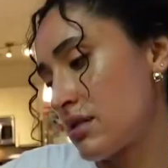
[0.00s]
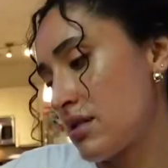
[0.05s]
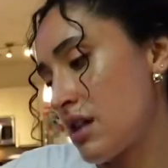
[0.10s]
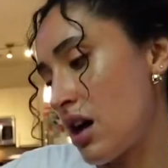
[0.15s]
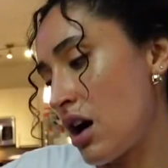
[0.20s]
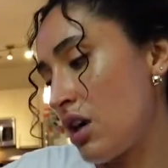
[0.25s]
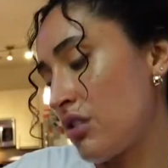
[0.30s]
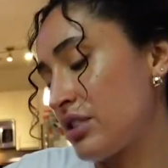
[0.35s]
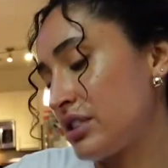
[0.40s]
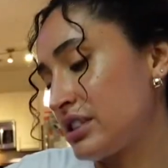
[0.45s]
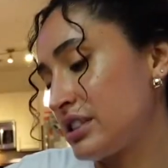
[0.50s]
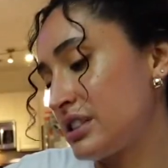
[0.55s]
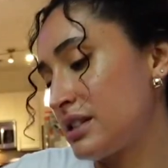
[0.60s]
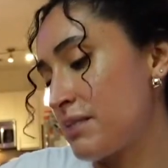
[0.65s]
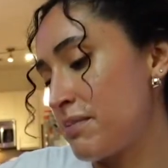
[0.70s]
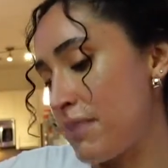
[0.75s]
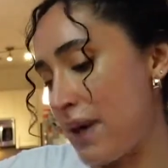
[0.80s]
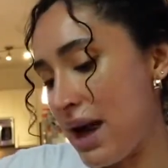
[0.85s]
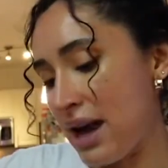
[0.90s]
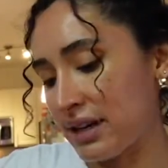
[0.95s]
Oh, this is a
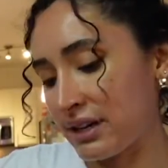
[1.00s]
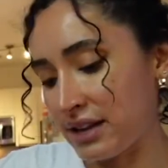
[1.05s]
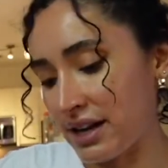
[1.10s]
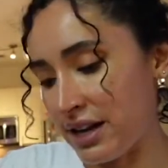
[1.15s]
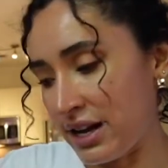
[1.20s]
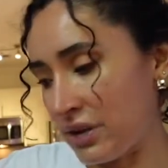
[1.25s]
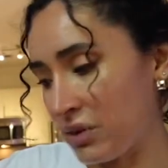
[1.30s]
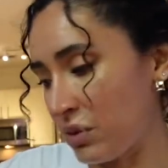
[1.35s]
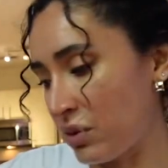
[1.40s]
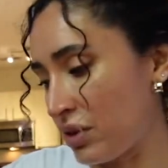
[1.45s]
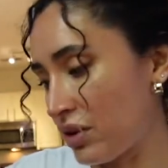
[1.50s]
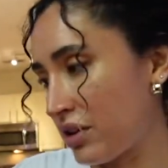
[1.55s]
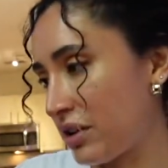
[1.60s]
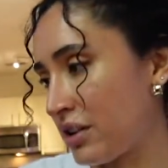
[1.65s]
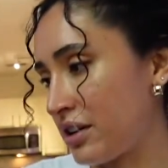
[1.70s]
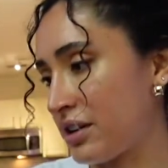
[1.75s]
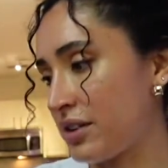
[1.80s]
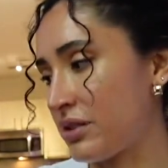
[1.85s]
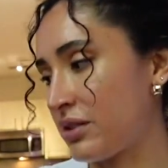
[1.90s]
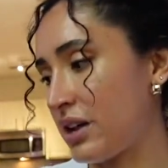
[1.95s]
bag that I
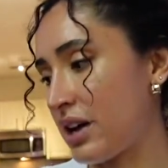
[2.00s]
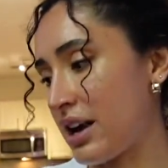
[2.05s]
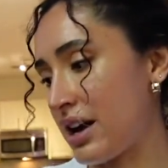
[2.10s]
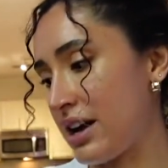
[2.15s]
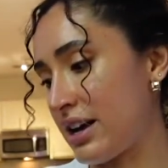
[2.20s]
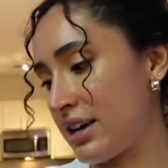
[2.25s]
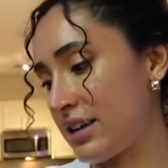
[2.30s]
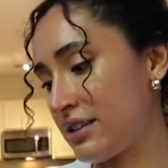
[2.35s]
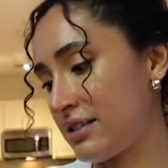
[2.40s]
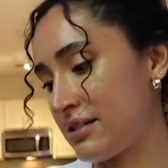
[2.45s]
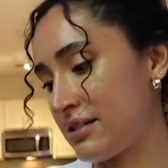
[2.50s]
ordered. Okay.